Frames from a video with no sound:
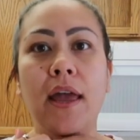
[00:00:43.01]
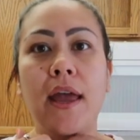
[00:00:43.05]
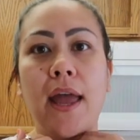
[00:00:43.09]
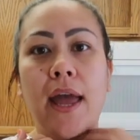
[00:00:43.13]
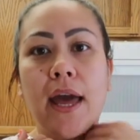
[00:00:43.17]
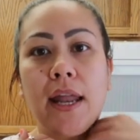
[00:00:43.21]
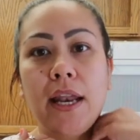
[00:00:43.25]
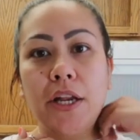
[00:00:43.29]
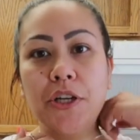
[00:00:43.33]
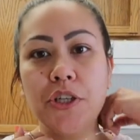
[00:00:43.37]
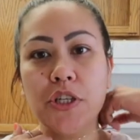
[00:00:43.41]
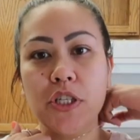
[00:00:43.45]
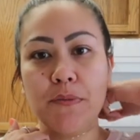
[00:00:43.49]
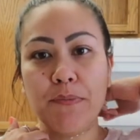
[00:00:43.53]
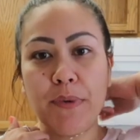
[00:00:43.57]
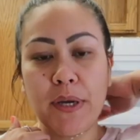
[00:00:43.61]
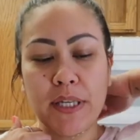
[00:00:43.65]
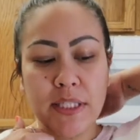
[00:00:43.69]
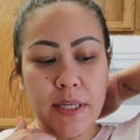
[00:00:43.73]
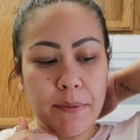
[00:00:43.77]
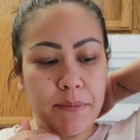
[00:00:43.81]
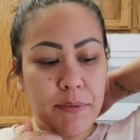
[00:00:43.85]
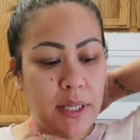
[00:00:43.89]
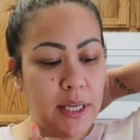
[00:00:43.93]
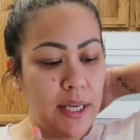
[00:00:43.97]
and I just
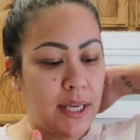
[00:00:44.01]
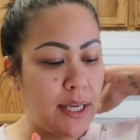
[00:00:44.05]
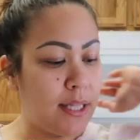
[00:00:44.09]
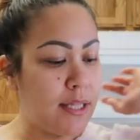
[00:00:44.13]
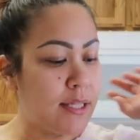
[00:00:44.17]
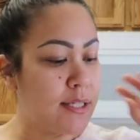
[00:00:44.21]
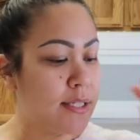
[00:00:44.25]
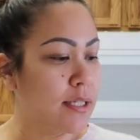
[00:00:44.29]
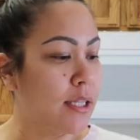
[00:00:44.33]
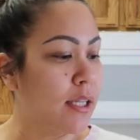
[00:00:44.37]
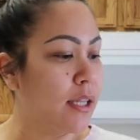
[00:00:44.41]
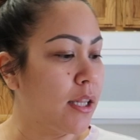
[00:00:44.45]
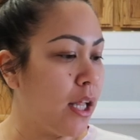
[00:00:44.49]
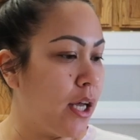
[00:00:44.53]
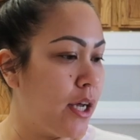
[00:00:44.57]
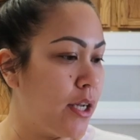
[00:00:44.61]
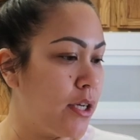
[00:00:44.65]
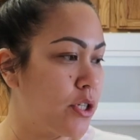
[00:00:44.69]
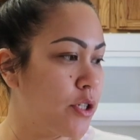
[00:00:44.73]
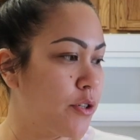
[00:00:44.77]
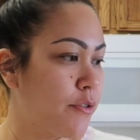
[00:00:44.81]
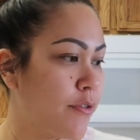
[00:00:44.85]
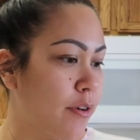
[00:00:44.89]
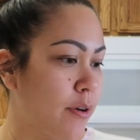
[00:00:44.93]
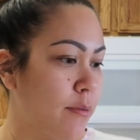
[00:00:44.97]
picked up the kids'
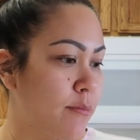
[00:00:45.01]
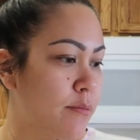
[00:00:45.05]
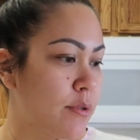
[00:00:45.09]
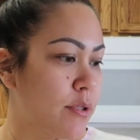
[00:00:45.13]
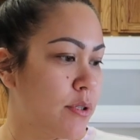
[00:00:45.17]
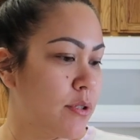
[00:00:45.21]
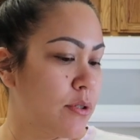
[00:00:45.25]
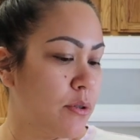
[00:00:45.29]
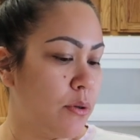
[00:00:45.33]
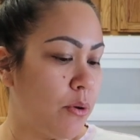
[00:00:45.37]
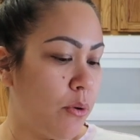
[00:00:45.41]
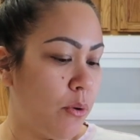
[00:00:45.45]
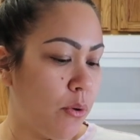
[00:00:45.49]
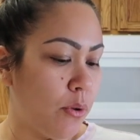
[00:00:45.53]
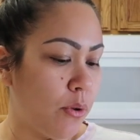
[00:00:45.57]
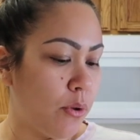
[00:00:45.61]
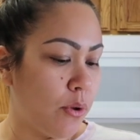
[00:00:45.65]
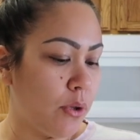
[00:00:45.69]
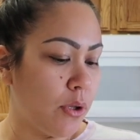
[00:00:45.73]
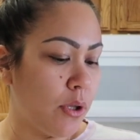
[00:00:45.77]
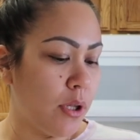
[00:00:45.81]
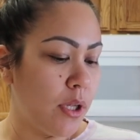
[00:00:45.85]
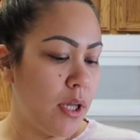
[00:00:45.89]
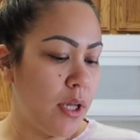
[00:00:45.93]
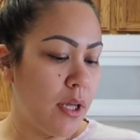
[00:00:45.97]
lunch from
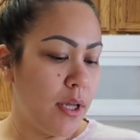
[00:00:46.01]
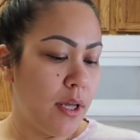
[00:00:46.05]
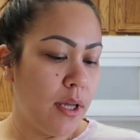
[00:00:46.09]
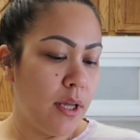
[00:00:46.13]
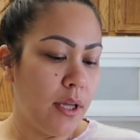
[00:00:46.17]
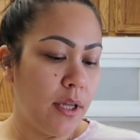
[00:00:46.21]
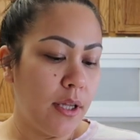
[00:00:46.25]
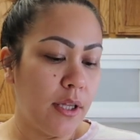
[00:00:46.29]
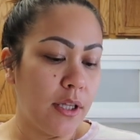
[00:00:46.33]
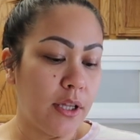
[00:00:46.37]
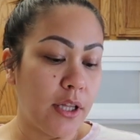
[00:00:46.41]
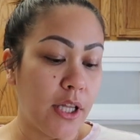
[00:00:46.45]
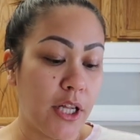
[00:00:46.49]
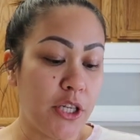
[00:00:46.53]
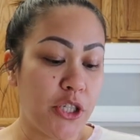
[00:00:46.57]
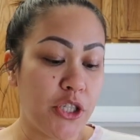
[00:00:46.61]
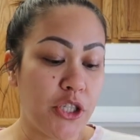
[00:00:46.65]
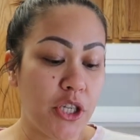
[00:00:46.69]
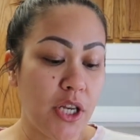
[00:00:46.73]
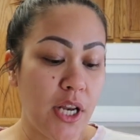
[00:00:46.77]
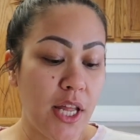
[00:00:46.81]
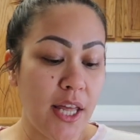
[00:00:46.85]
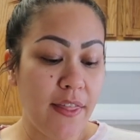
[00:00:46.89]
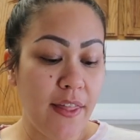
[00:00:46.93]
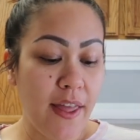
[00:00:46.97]
school.
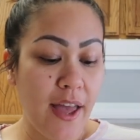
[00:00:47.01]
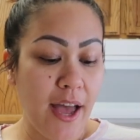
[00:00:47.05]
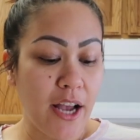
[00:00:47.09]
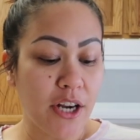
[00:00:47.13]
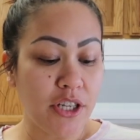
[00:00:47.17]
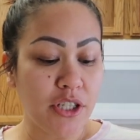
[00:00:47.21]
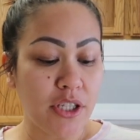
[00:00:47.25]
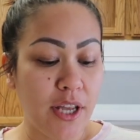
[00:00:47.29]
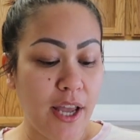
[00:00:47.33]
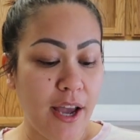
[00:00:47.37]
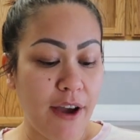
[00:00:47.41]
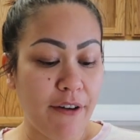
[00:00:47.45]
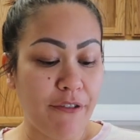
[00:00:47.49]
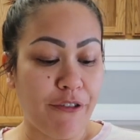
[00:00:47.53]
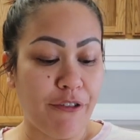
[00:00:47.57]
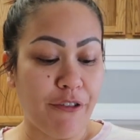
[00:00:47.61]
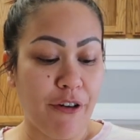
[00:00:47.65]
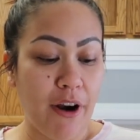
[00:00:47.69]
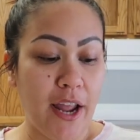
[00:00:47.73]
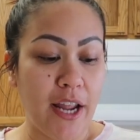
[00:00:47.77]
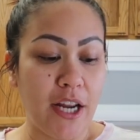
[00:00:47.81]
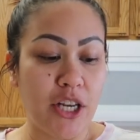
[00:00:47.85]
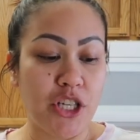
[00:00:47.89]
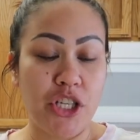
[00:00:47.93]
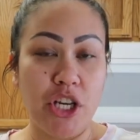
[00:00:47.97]
Lunch today, they actually have
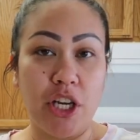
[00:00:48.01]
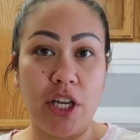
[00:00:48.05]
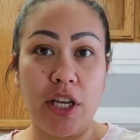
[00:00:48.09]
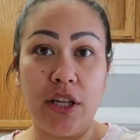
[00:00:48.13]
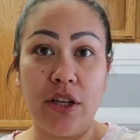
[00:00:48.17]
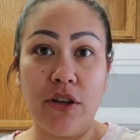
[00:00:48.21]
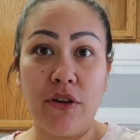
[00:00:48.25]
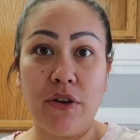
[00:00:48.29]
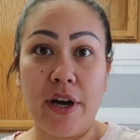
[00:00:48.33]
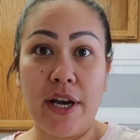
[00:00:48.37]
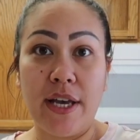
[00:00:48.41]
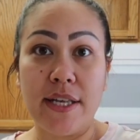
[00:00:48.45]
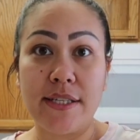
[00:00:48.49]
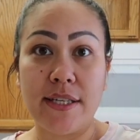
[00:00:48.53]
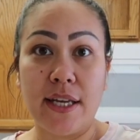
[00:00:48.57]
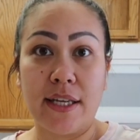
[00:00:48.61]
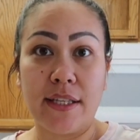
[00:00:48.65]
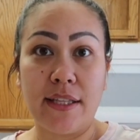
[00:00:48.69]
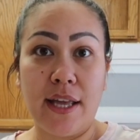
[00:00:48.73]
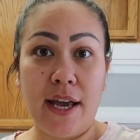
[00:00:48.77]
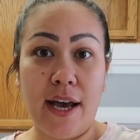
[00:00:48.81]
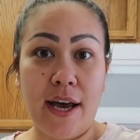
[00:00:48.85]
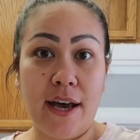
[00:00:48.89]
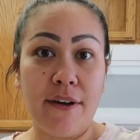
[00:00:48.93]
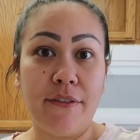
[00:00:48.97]
fried chicken, you guys. Like,
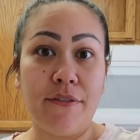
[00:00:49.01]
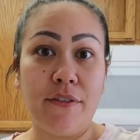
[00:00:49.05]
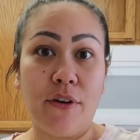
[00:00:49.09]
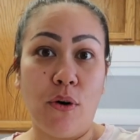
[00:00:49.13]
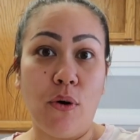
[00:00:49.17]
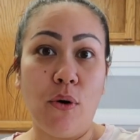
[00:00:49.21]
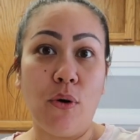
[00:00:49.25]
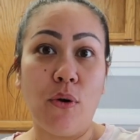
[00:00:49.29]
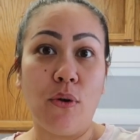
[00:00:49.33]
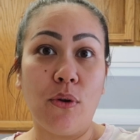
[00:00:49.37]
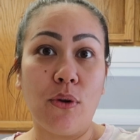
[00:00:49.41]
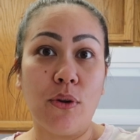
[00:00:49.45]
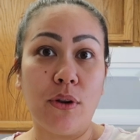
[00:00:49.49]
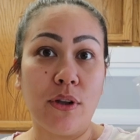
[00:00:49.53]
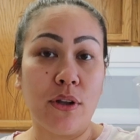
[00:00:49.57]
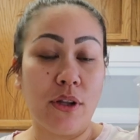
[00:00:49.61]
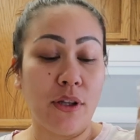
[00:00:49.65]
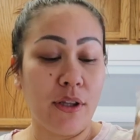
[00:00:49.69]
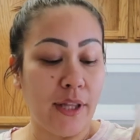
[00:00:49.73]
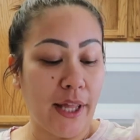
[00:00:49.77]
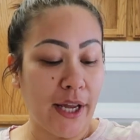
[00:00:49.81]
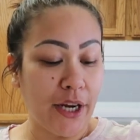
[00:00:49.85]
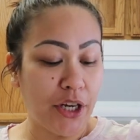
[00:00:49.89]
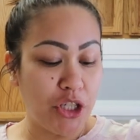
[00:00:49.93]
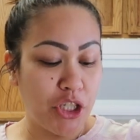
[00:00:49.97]
they have a whole,
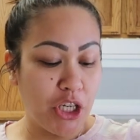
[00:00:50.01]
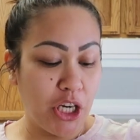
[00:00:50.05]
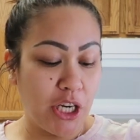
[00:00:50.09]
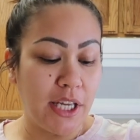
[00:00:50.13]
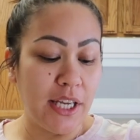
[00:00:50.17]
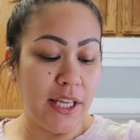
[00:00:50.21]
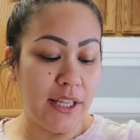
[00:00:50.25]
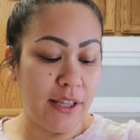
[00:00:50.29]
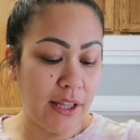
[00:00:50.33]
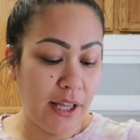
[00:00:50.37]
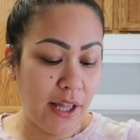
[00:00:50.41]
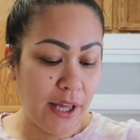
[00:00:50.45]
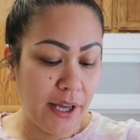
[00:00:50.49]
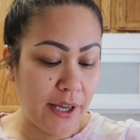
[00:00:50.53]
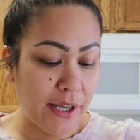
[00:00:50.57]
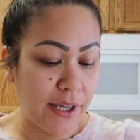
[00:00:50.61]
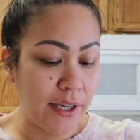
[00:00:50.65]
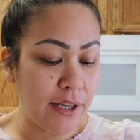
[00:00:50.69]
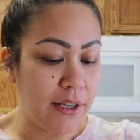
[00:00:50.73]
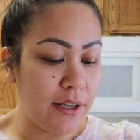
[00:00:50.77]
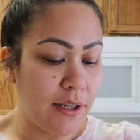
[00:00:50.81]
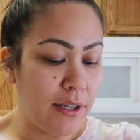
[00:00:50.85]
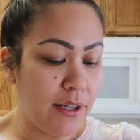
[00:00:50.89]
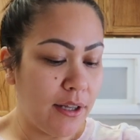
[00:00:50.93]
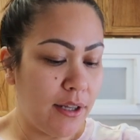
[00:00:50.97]
like, chicken
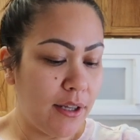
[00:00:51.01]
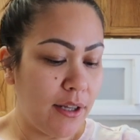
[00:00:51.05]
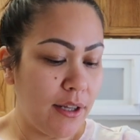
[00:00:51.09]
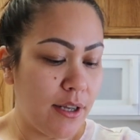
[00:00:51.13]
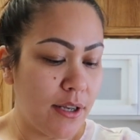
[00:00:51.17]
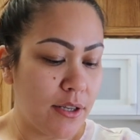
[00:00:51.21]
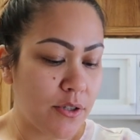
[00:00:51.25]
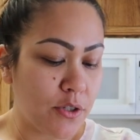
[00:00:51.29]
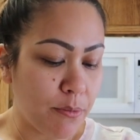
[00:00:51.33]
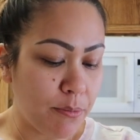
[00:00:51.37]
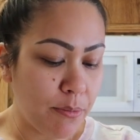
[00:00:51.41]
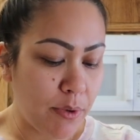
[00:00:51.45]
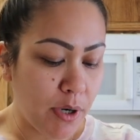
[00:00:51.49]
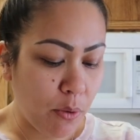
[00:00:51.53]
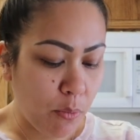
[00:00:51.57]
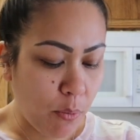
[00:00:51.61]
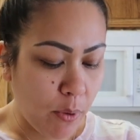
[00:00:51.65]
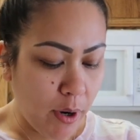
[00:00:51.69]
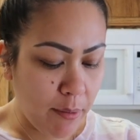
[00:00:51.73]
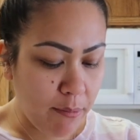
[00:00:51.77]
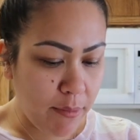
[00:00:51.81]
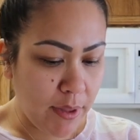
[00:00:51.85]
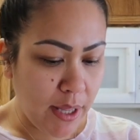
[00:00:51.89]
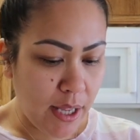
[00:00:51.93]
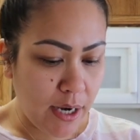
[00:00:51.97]
leg. So I'm gonna
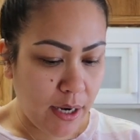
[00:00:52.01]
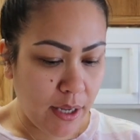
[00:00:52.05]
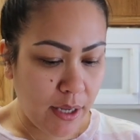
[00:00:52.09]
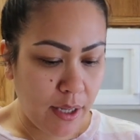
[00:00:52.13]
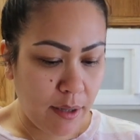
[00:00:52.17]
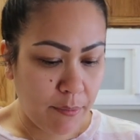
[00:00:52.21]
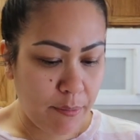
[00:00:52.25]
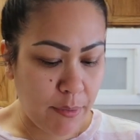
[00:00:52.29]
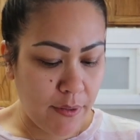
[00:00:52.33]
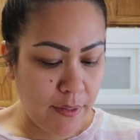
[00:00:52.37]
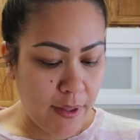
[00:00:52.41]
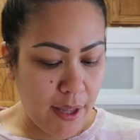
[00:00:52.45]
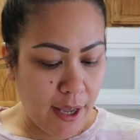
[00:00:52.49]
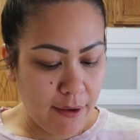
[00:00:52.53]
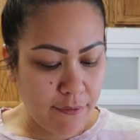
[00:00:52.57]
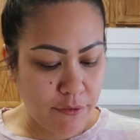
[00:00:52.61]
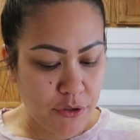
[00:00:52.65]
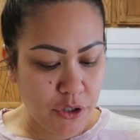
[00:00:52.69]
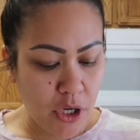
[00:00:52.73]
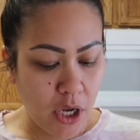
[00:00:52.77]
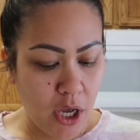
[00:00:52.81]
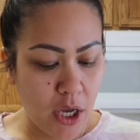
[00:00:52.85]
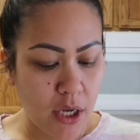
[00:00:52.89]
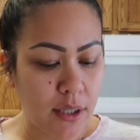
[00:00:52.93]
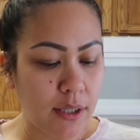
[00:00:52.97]
warm that up, and they have
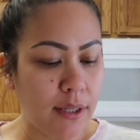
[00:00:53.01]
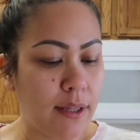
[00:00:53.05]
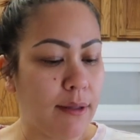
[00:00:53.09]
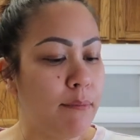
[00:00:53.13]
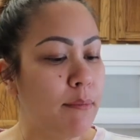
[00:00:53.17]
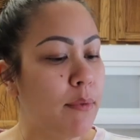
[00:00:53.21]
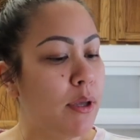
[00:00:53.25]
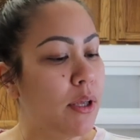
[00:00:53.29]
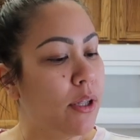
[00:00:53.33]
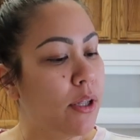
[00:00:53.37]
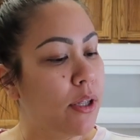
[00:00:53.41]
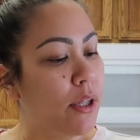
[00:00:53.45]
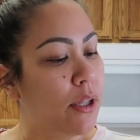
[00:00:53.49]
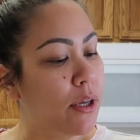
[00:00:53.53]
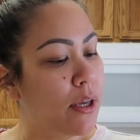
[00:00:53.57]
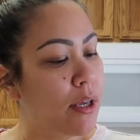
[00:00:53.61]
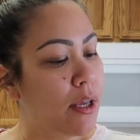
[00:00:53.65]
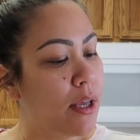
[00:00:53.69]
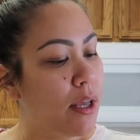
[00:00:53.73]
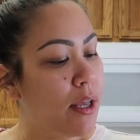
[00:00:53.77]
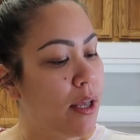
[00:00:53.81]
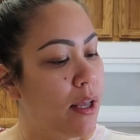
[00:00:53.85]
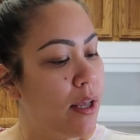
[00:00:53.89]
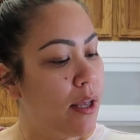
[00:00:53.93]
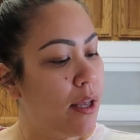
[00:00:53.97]
chocolate milk,
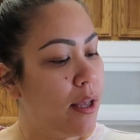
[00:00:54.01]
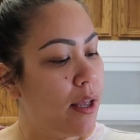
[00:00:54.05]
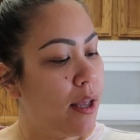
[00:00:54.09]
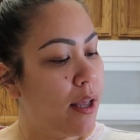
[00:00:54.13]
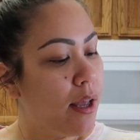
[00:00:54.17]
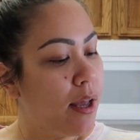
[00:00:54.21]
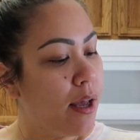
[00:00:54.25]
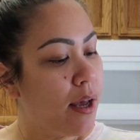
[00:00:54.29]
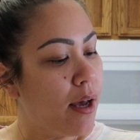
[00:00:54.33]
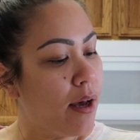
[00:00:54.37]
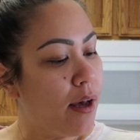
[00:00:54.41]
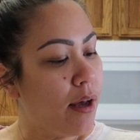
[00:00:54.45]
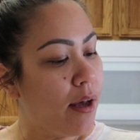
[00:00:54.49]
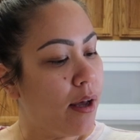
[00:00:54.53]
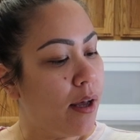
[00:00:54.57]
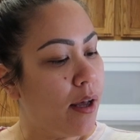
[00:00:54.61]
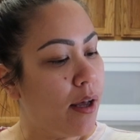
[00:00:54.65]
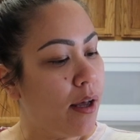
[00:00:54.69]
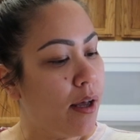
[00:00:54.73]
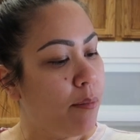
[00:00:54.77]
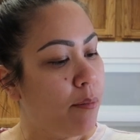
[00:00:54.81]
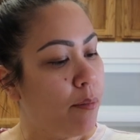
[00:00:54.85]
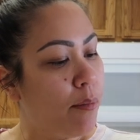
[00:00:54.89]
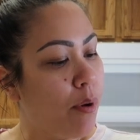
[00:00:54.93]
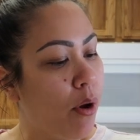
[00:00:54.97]

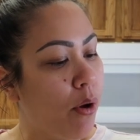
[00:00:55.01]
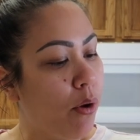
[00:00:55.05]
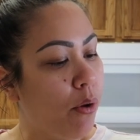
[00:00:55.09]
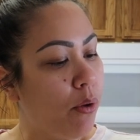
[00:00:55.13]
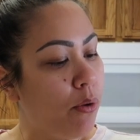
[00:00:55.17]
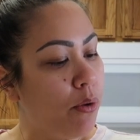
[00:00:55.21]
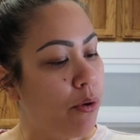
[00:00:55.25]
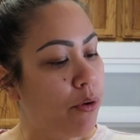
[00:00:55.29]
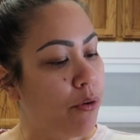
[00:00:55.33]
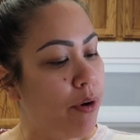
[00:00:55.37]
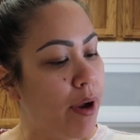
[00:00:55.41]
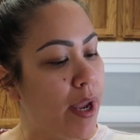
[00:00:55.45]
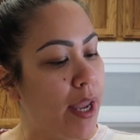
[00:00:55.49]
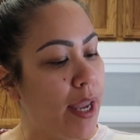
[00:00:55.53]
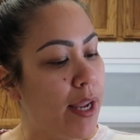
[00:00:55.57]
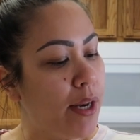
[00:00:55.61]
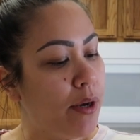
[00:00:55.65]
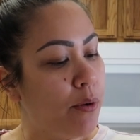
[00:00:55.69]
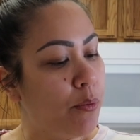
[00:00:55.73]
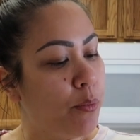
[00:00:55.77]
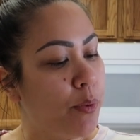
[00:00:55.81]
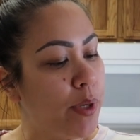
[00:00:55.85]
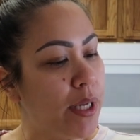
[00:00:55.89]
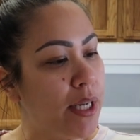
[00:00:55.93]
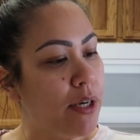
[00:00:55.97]
whole
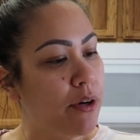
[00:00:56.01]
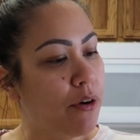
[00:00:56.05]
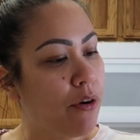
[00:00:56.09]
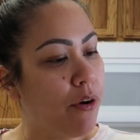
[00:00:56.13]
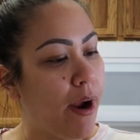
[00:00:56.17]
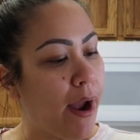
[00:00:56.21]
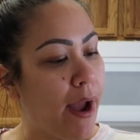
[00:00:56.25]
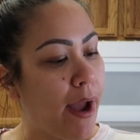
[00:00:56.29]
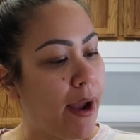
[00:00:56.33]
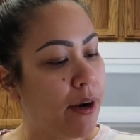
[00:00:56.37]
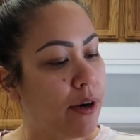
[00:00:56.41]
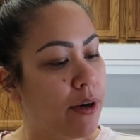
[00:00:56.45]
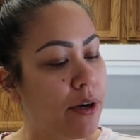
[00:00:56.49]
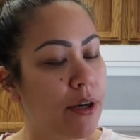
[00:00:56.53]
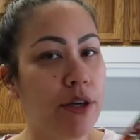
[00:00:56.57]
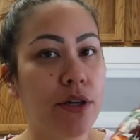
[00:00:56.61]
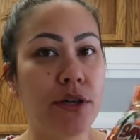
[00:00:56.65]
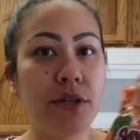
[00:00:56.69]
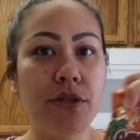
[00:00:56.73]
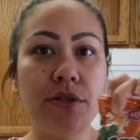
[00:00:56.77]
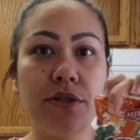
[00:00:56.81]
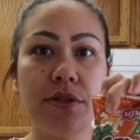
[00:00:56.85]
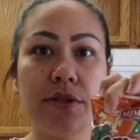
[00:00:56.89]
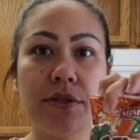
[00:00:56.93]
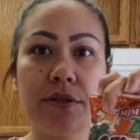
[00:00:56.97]
grain wheat
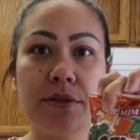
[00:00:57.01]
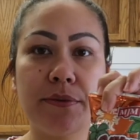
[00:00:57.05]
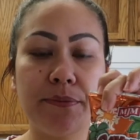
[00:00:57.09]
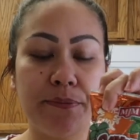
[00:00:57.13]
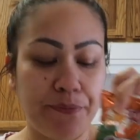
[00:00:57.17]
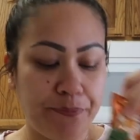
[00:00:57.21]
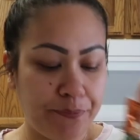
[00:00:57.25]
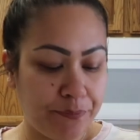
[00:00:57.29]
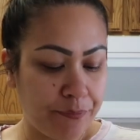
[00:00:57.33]
crackers,